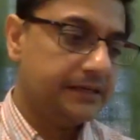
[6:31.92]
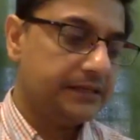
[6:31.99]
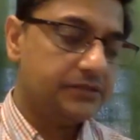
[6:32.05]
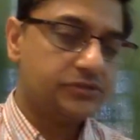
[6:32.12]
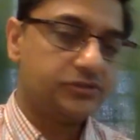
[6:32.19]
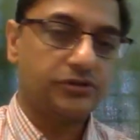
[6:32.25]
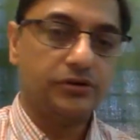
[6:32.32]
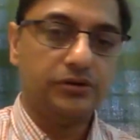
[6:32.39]

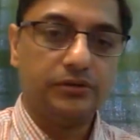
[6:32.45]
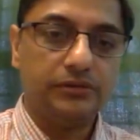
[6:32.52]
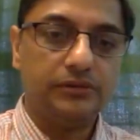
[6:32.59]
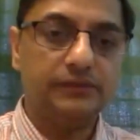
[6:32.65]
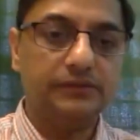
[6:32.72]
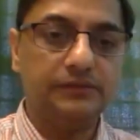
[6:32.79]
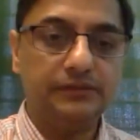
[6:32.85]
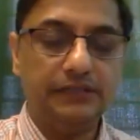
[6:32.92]
So
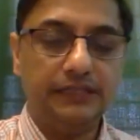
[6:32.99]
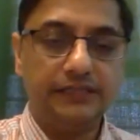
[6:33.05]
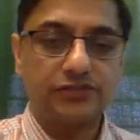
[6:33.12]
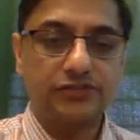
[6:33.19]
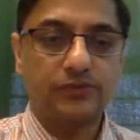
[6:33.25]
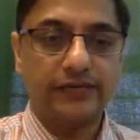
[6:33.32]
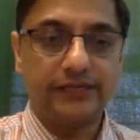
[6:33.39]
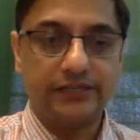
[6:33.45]
it is
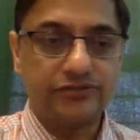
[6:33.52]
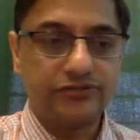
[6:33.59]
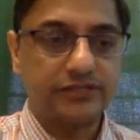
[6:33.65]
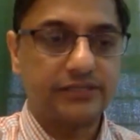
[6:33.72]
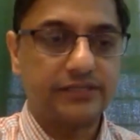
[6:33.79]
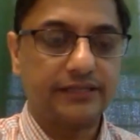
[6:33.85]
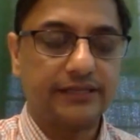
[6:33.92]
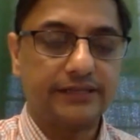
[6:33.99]
quite
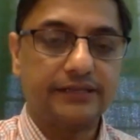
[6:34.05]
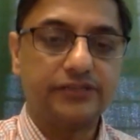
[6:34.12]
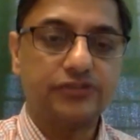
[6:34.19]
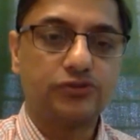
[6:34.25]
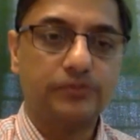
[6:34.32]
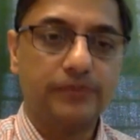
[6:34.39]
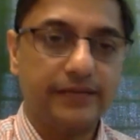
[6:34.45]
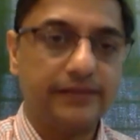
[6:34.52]
interesting that in the
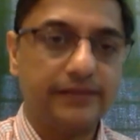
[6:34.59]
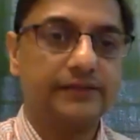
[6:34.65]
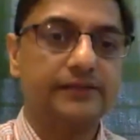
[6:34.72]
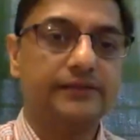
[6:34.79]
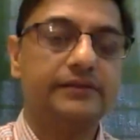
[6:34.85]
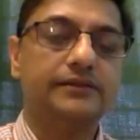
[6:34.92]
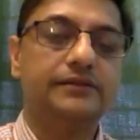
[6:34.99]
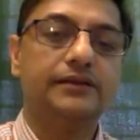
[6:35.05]

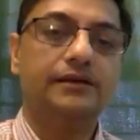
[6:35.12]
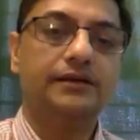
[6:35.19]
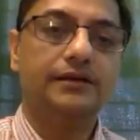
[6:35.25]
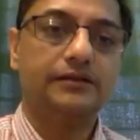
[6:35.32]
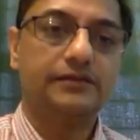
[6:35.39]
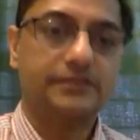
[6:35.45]
Sumerian uh,